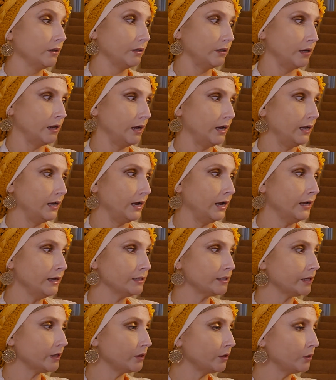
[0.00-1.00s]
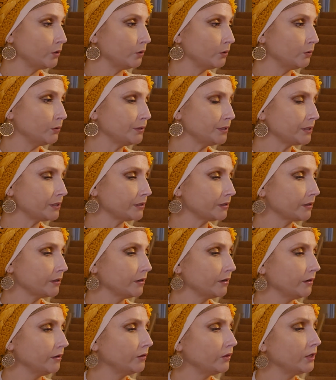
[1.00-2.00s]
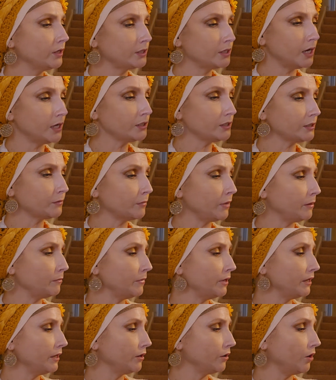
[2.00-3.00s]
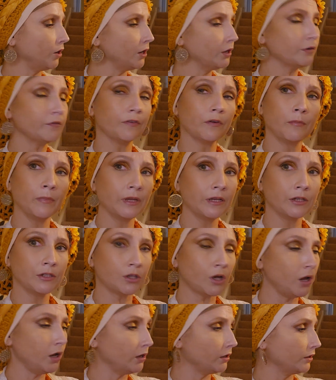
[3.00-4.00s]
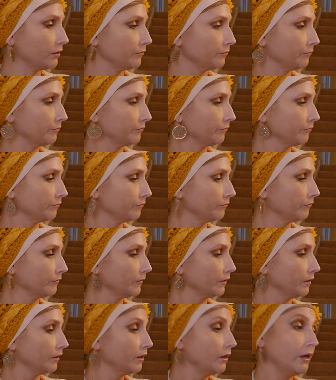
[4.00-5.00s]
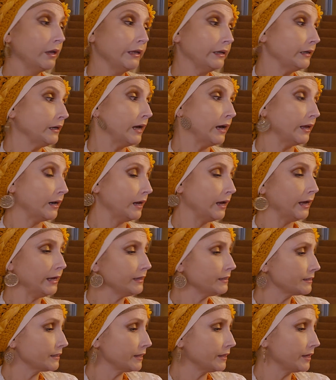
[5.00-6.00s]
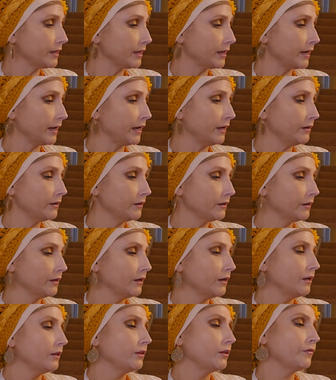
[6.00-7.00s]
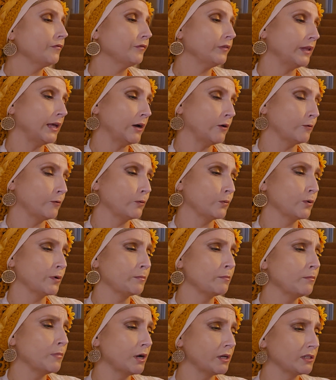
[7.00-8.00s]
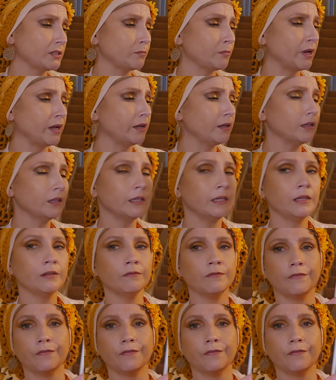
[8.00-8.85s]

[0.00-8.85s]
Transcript: "Not I," said the goose. "The dust might make it hard for me to talk." "Not I," said the cat. "The flour would muss my clean